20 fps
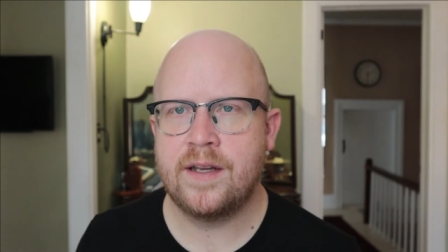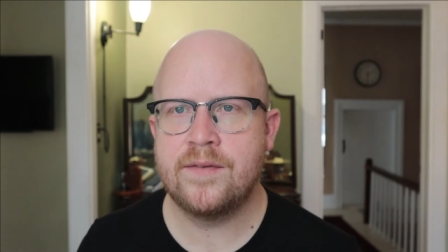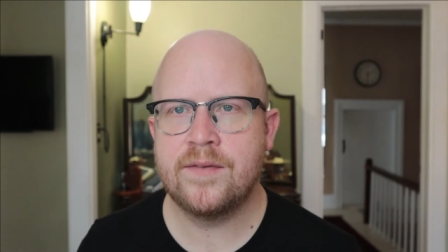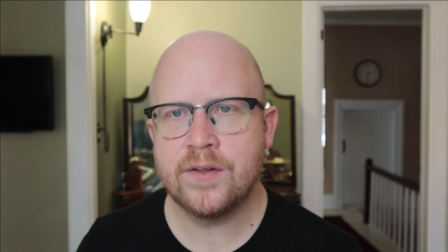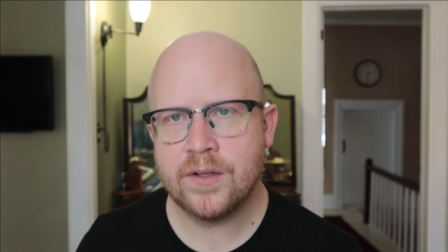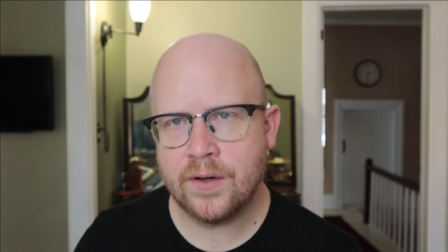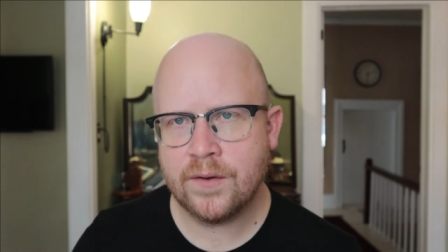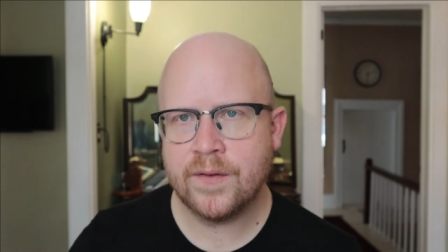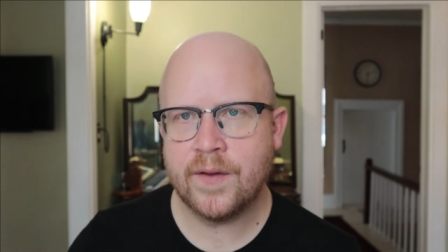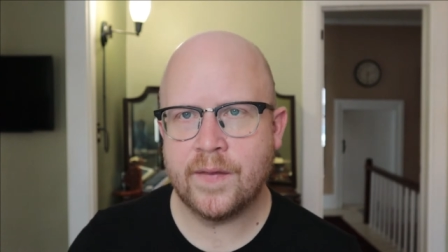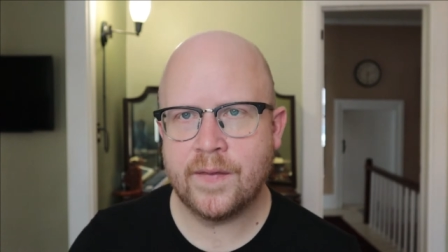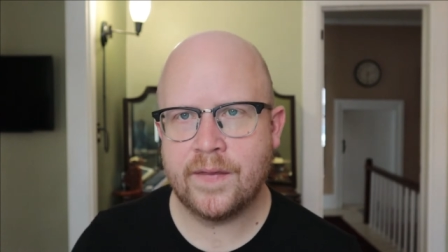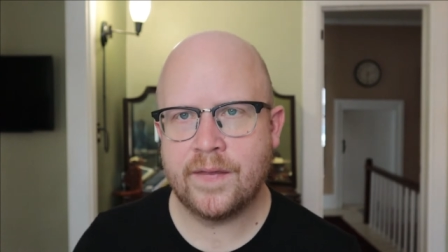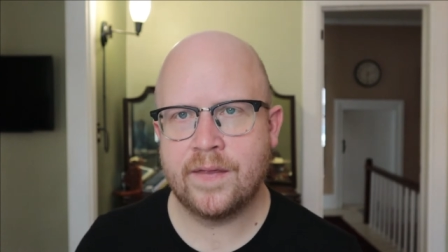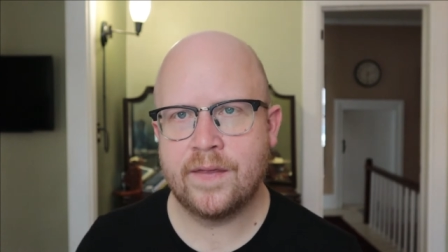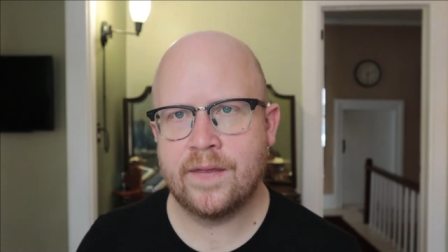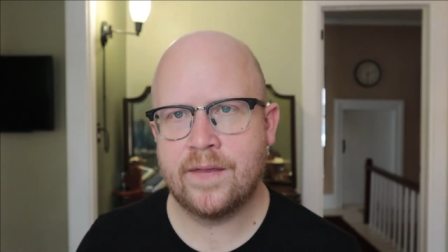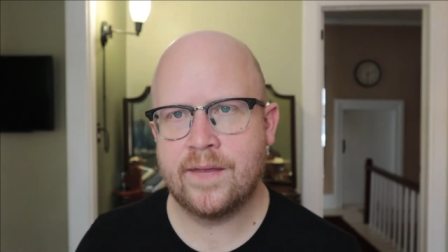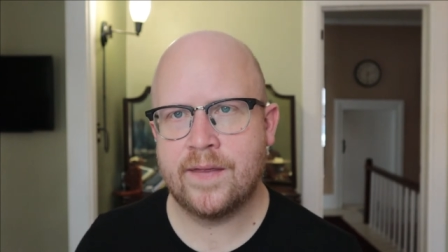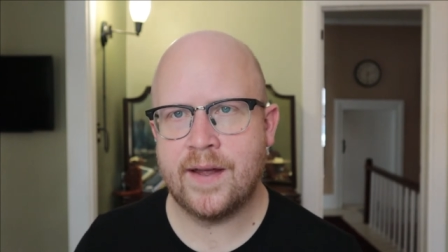Even though that
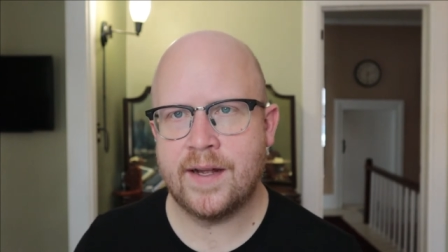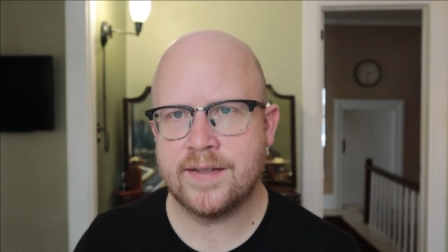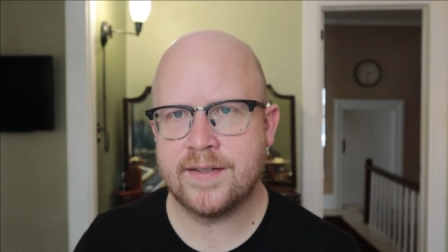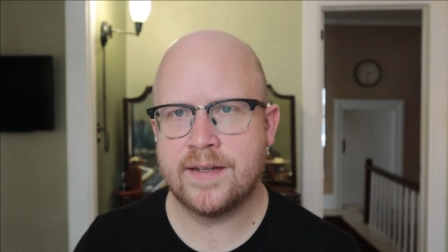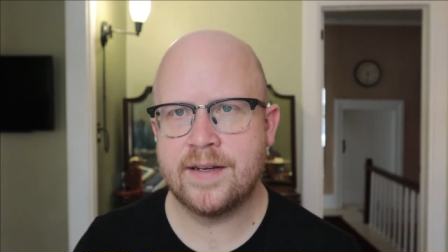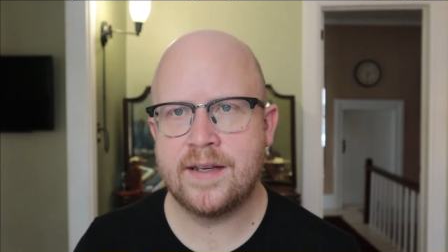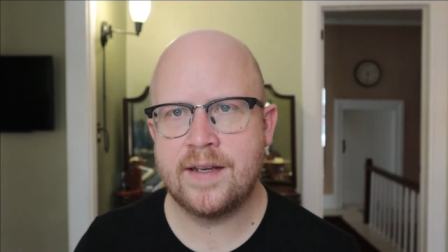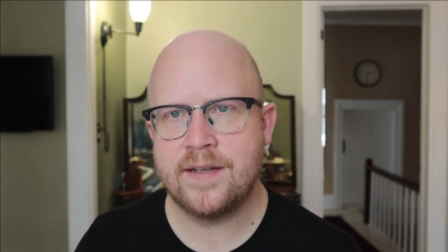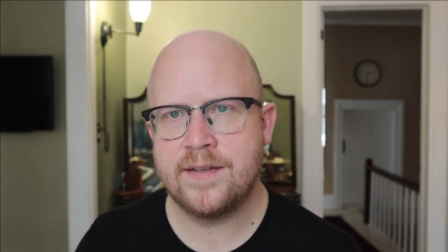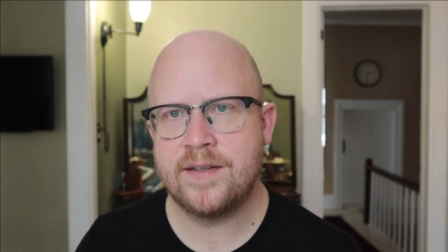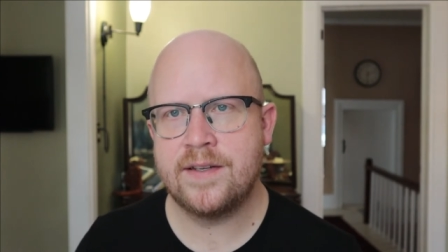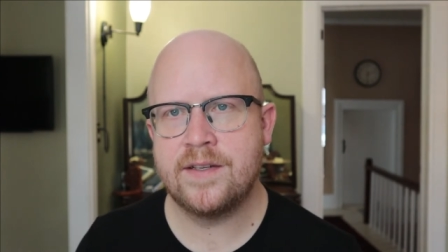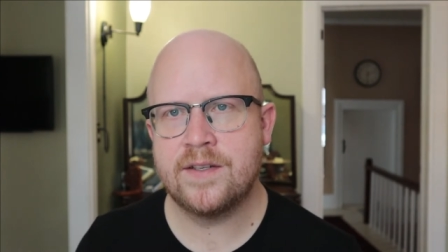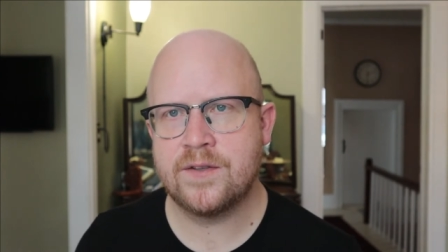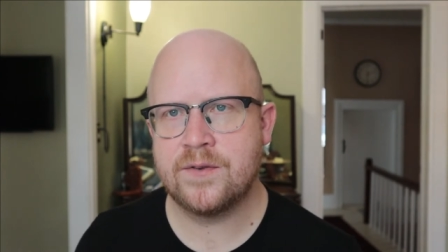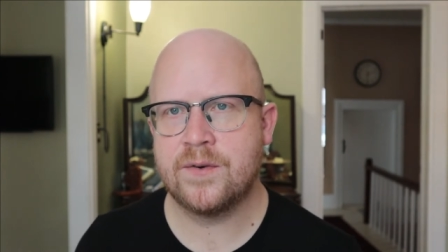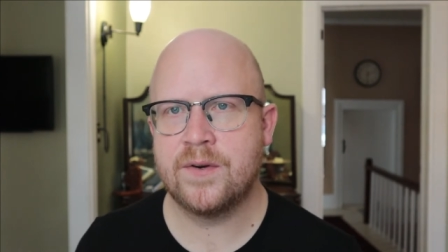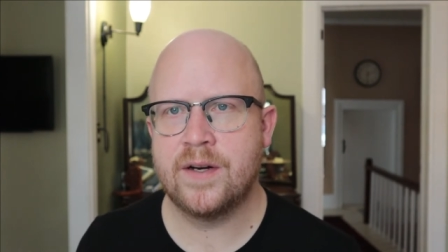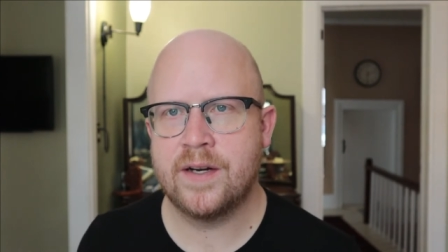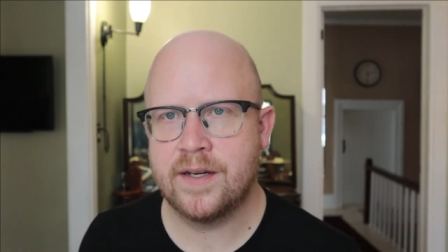that's an easy
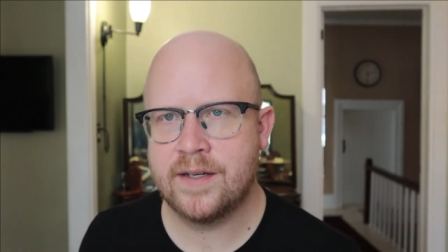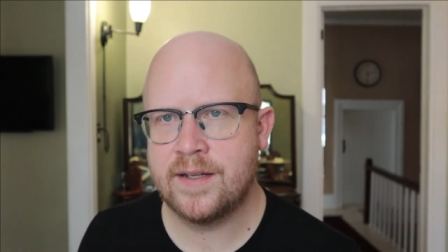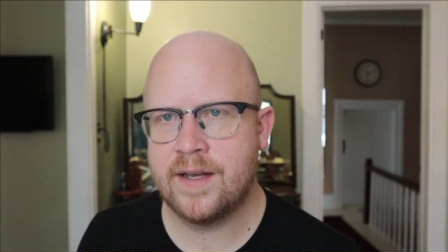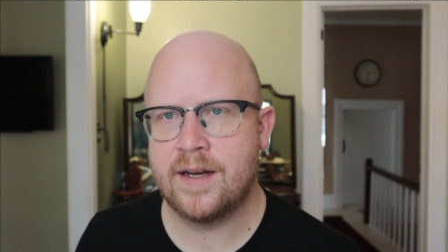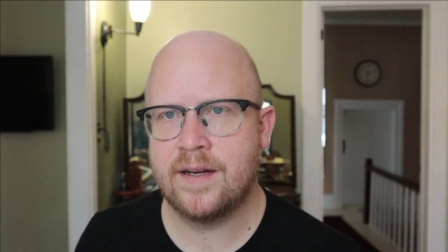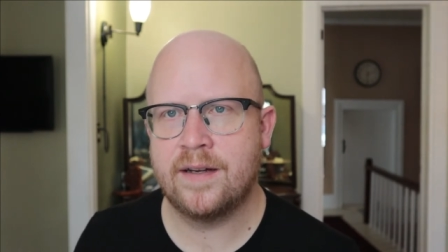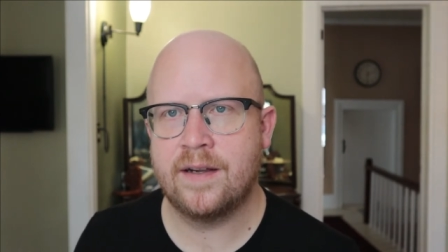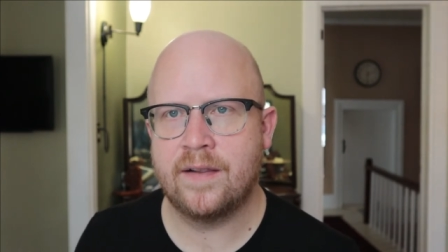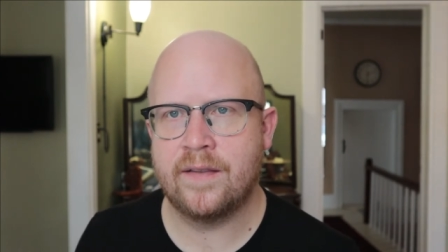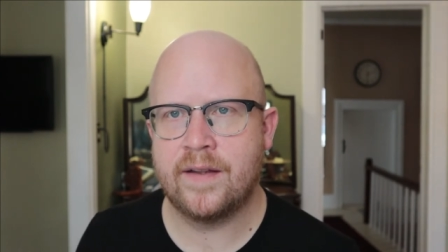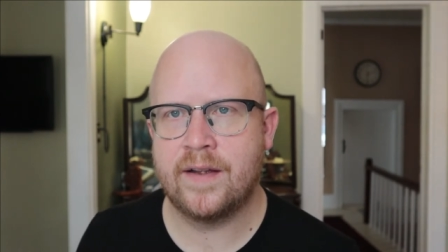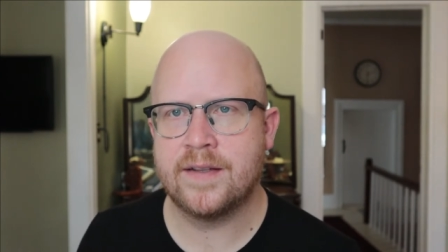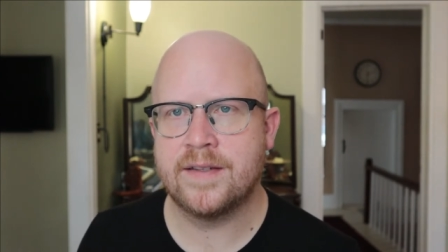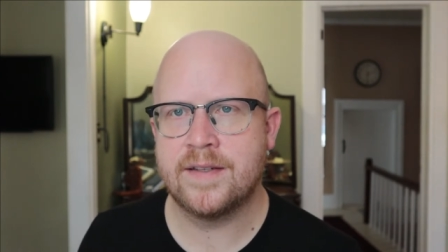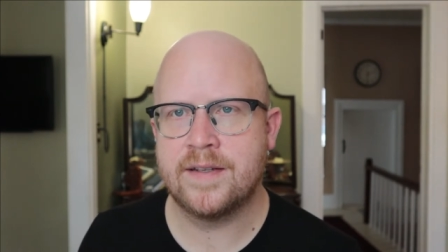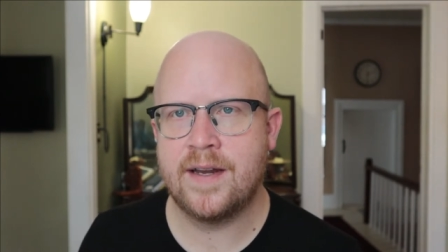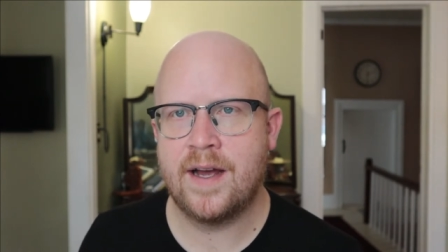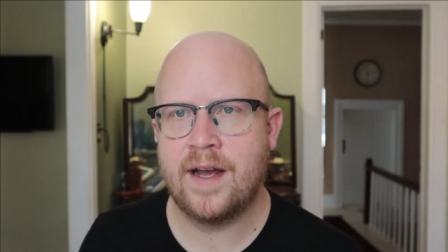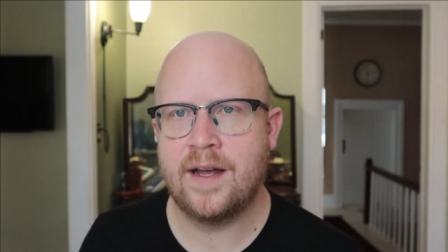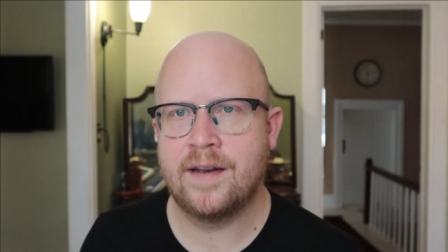story to tell,
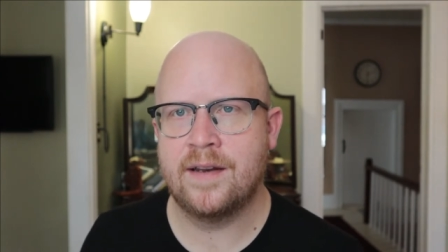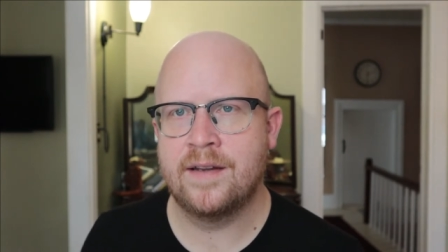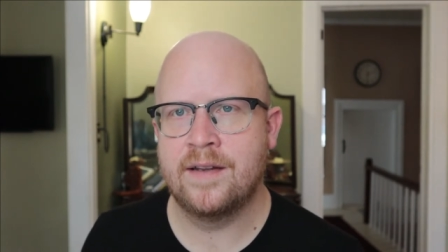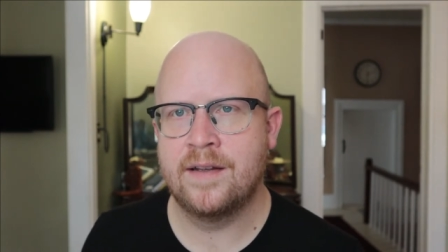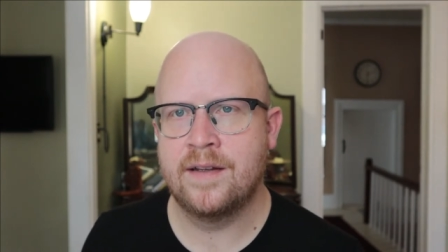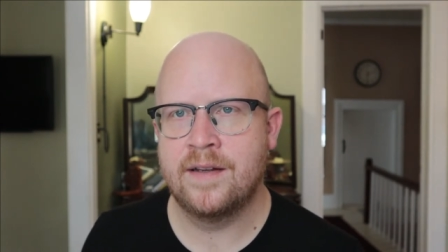that's not